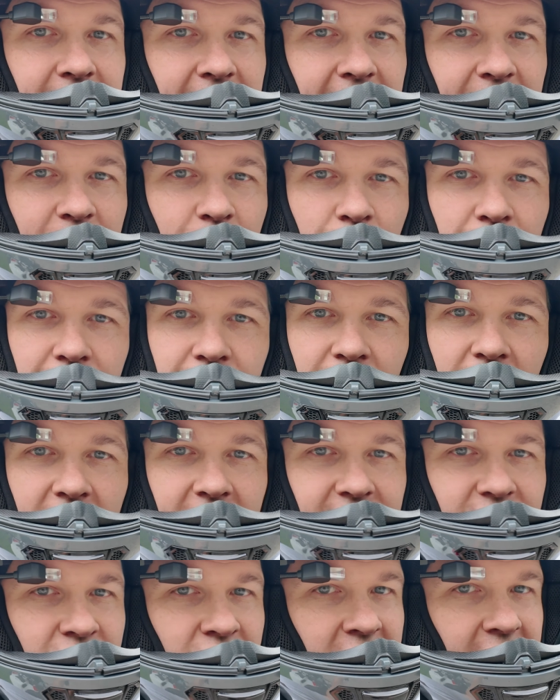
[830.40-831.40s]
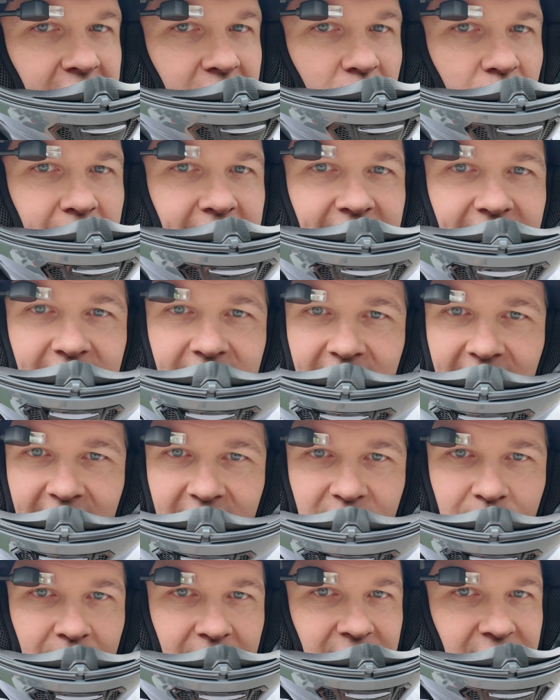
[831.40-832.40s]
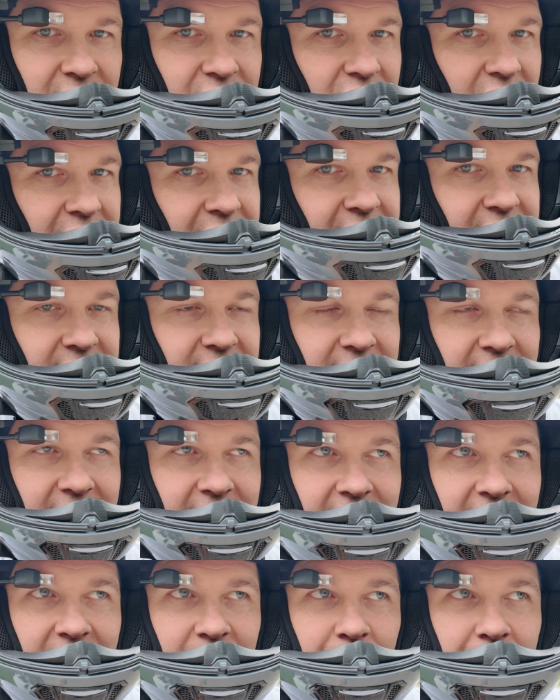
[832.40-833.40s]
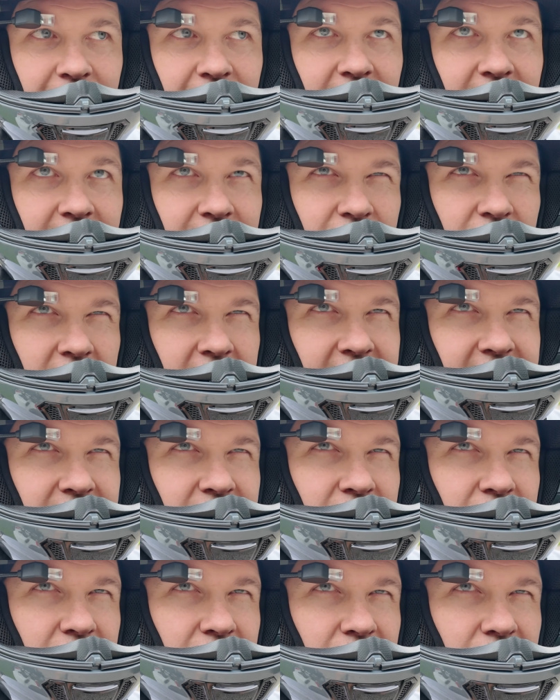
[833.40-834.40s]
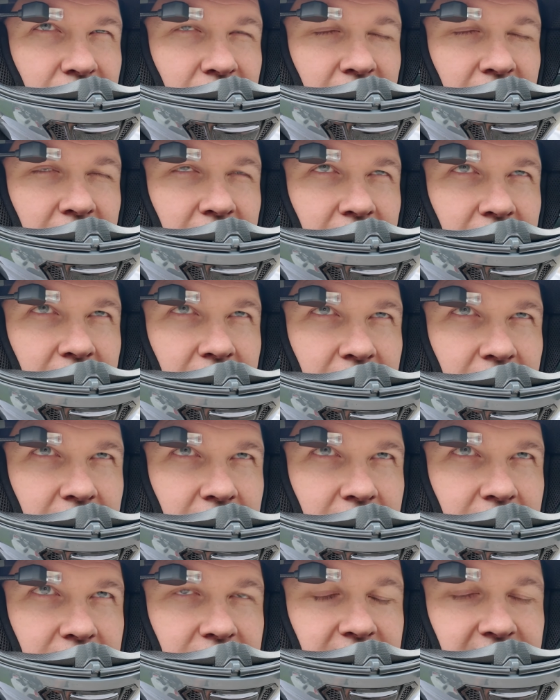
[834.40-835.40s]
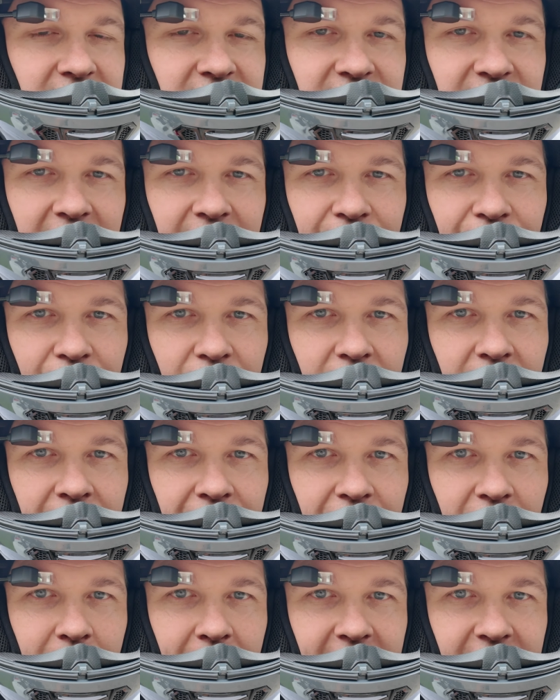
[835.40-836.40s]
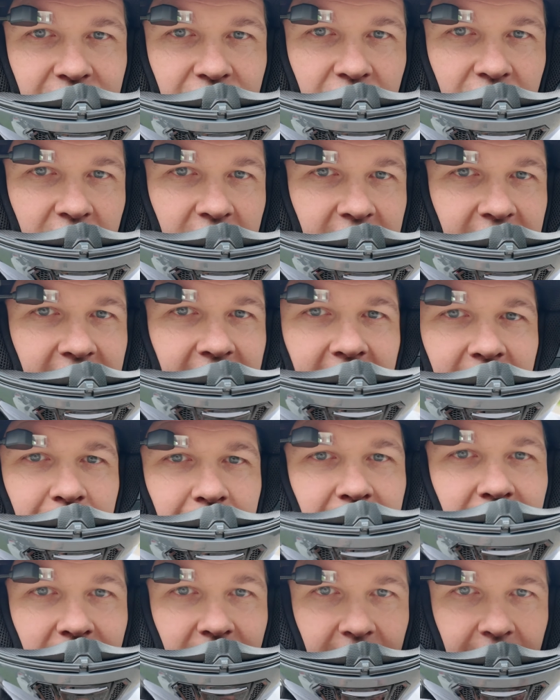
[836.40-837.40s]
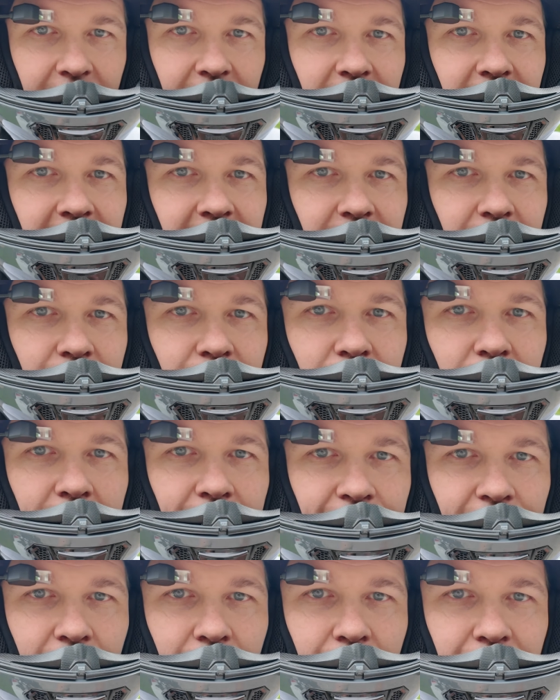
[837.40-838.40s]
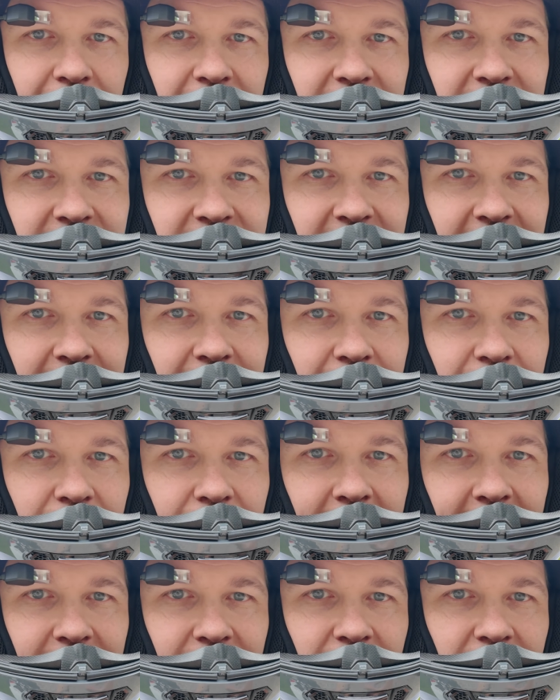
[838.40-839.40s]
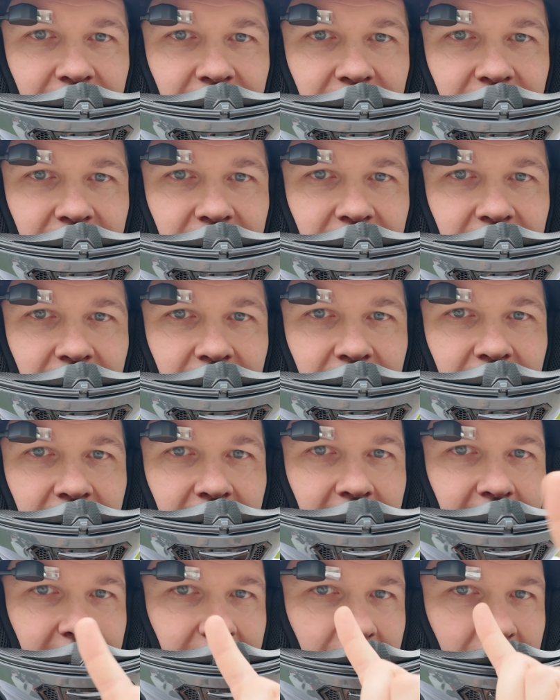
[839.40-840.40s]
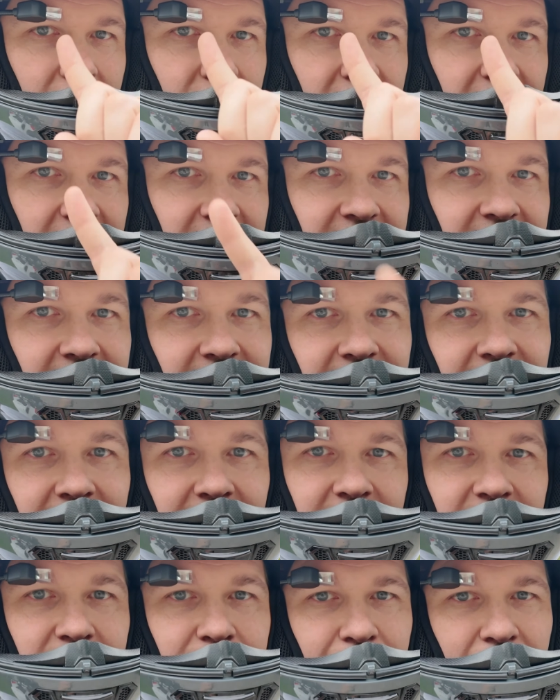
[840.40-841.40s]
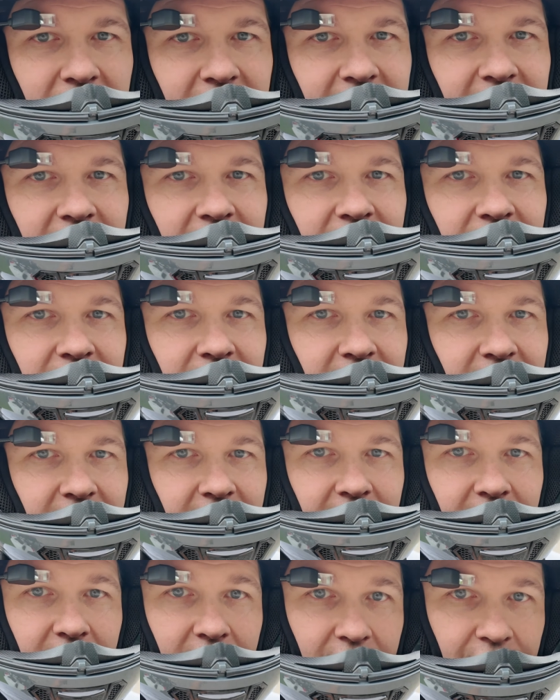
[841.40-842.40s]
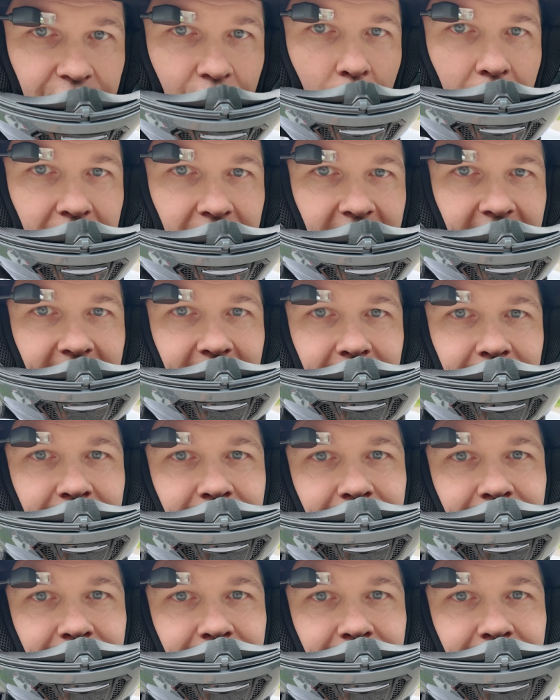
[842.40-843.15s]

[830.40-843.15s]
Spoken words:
I would not try to read a text message on this thing. I would not try to decipher information on it. I would literally use your phone to set your directions and use this as the display for that.